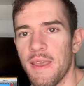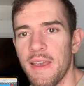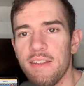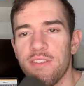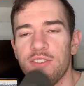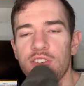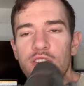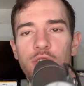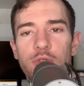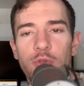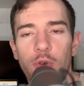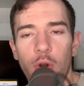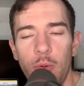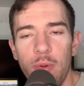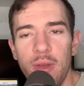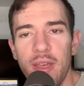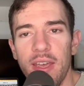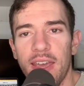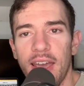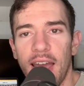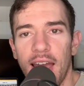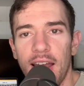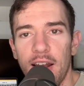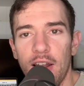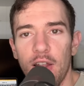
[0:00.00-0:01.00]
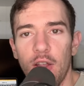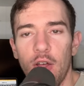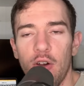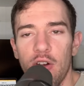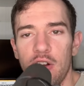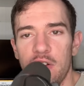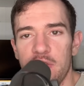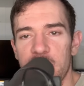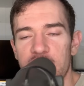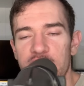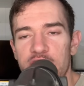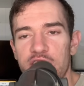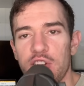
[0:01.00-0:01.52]
It's a growing
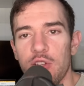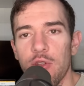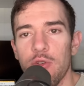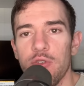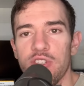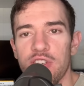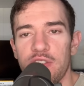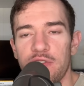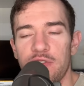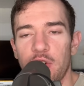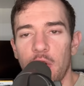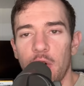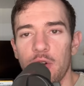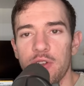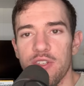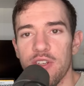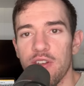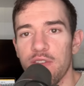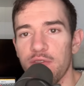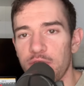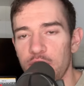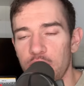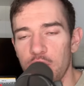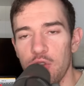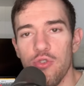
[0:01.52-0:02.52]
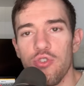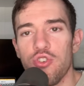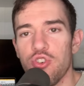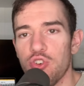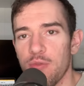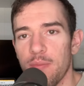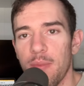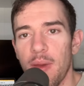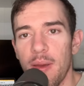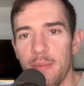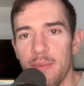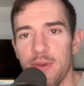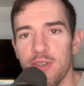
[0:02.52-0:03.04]
catalog of exclusive content for
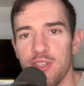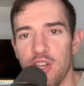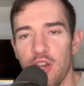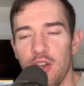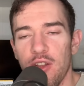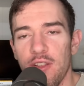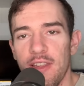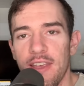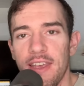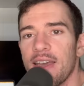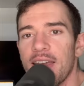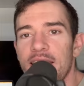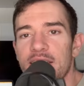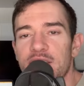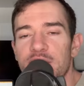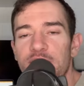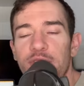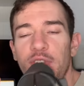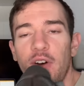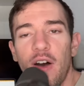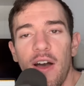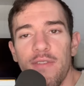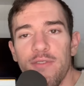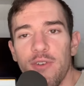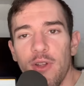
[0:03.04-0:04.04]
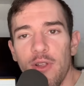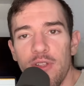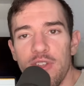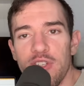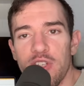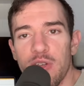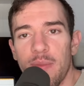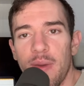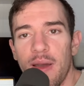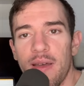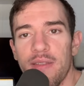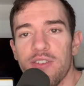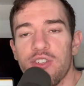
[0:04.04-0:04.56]
YouTube members only. It's $5
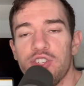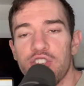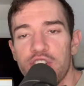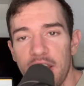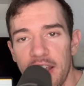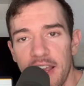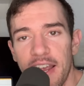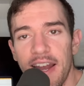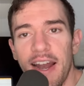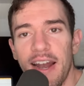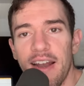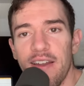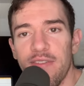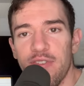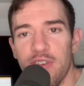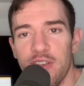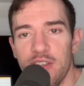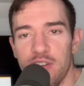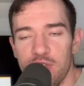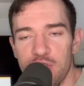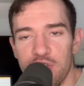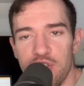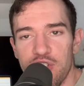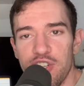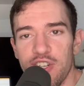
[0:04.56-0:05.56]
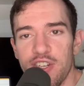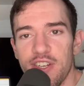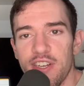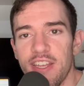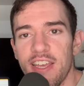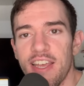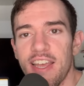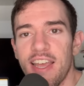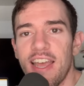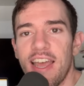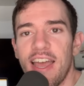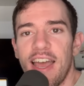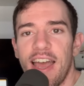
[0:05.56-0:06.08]
a month. Check it out if you're interested.
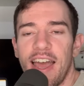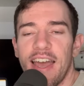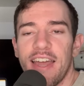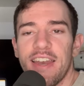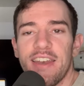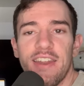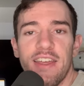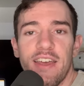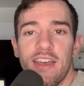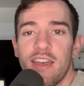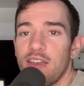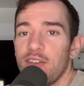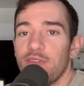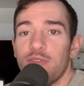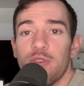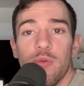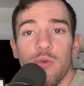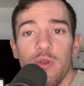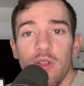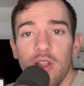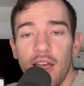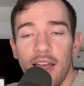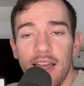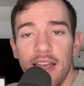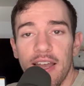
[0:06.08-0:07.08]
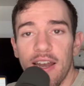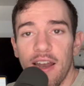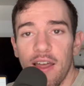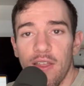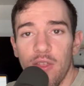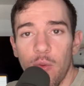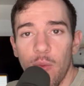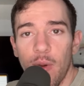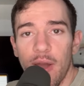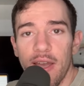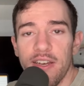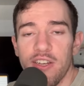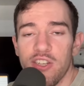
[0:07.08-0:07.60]
And if you would like
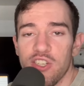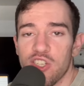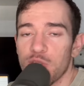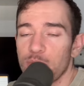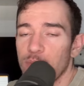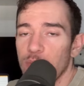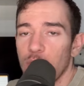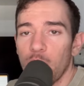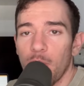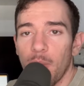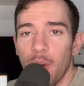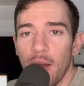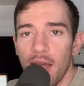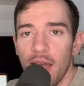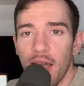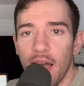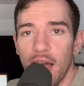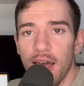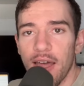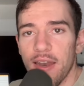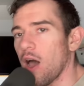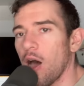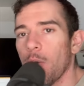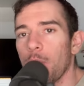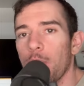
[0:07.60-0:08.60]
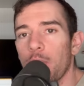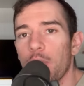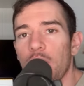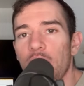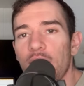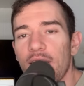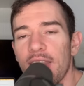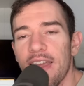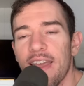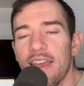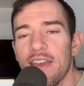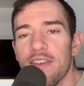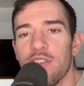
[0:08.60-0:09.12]
another way to support my art, I'll put a
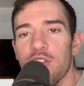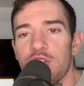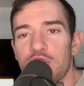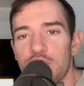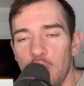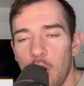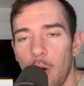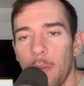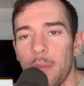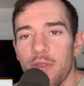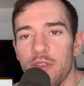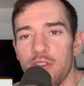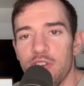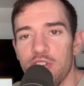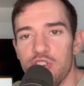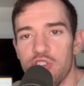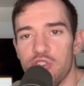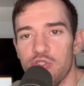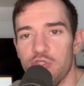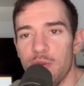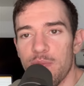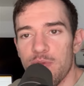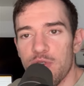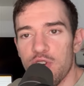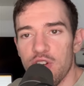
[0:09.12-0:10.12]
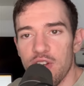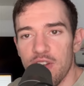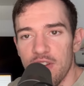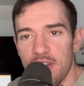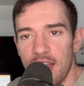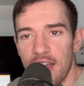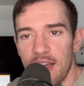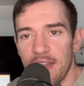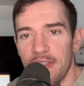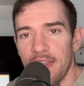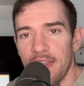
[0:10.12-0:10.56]
link at the top of the description down